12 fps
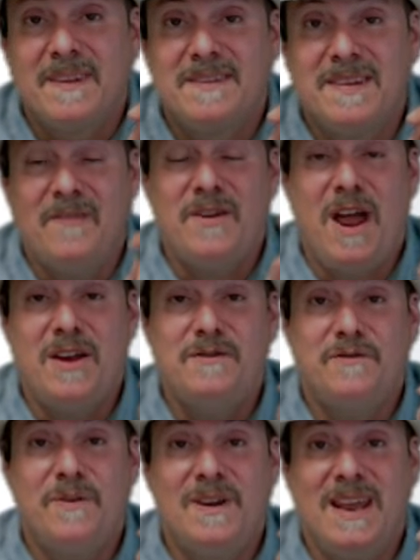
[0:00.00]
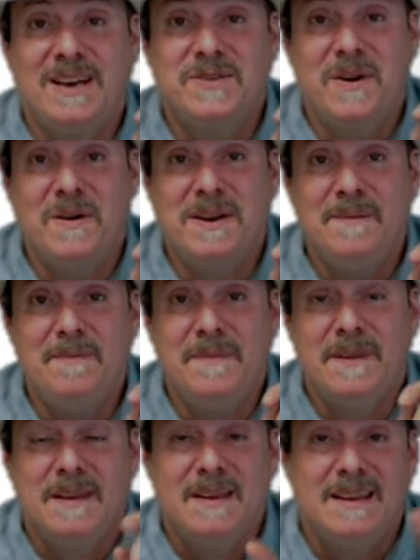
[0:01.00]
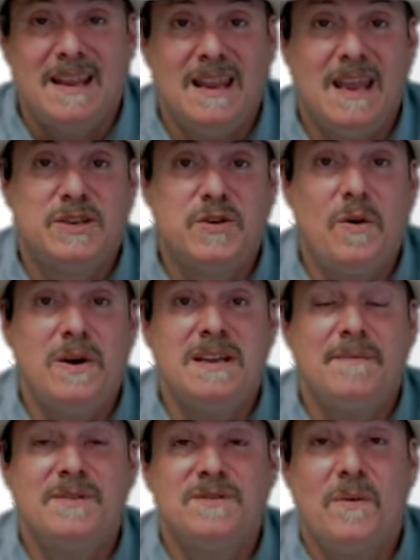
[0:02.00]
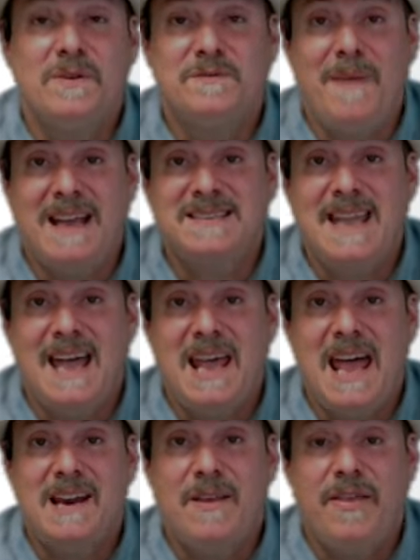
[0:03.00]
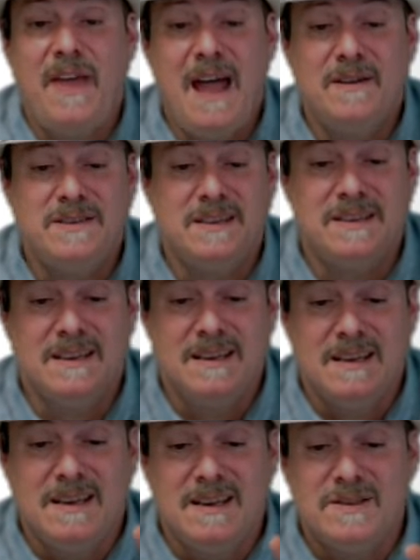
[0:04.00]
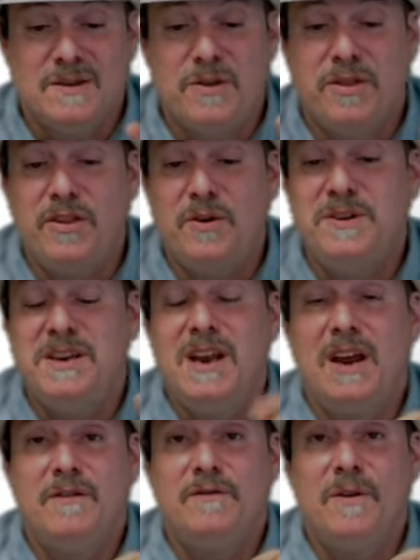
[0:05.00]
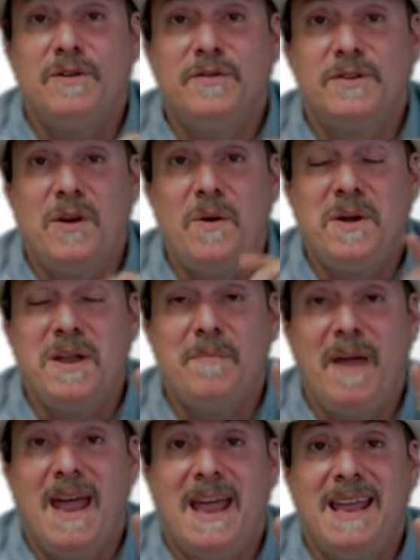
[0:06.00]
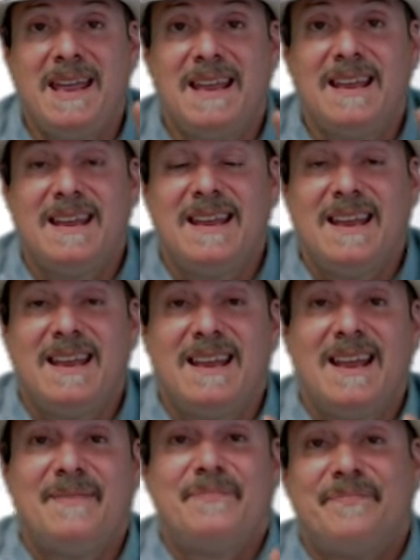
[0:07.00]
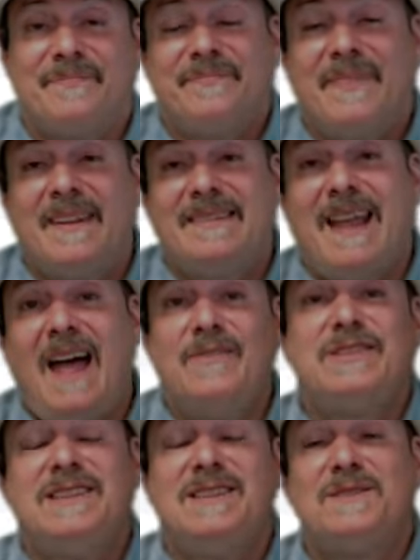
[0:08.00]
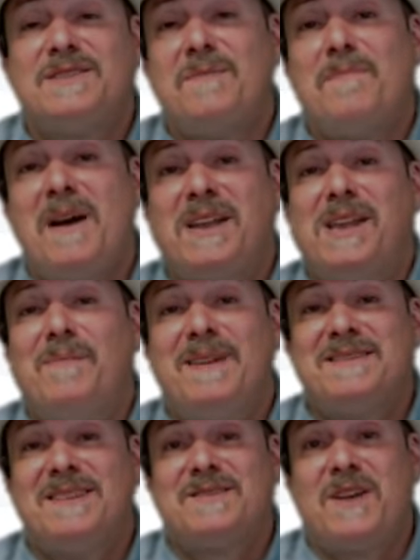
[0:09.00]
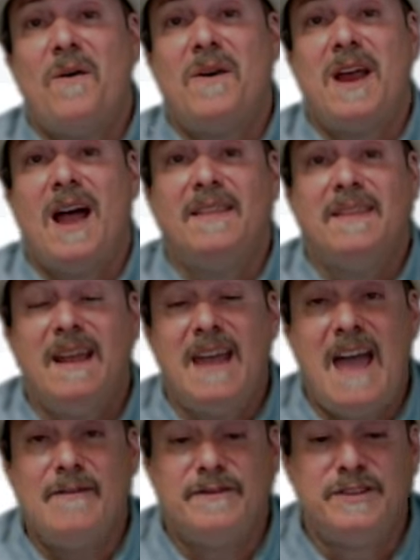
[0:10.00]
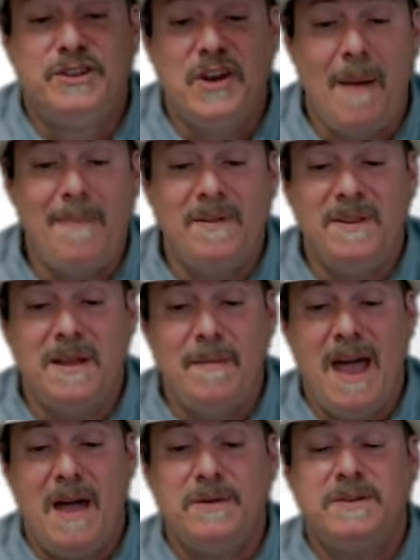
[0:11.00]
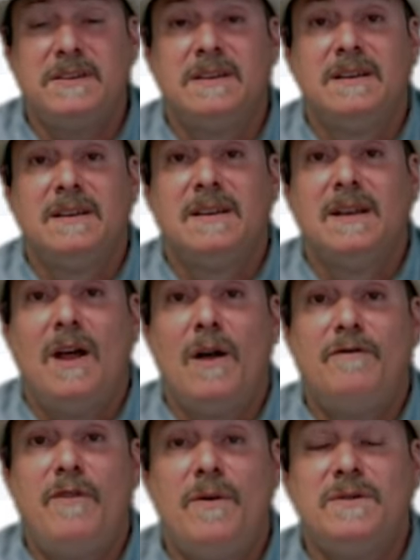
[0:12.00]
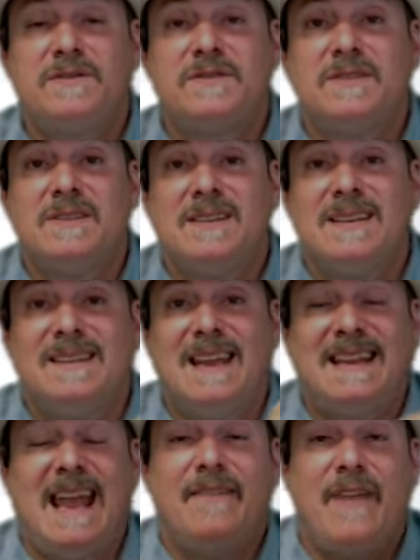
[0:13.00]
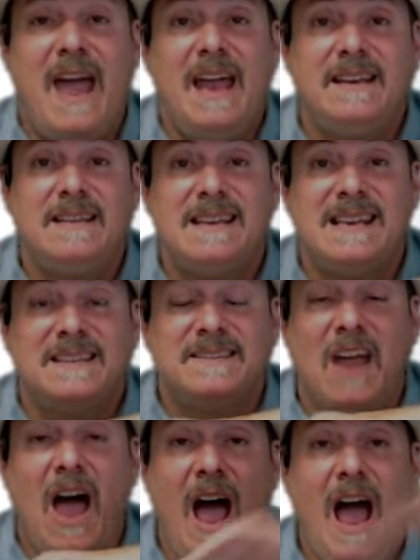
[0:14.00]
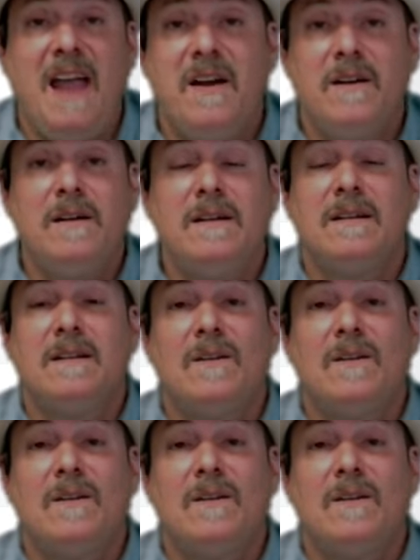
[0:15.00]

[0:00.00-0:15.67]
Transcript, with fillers: 700 for Electroneum. Now, Electroneum is always maxed out at 1,000. So 1,300 votes for token pay obviously there's some monkey business going on. They have double the amount of votes that they've had the entire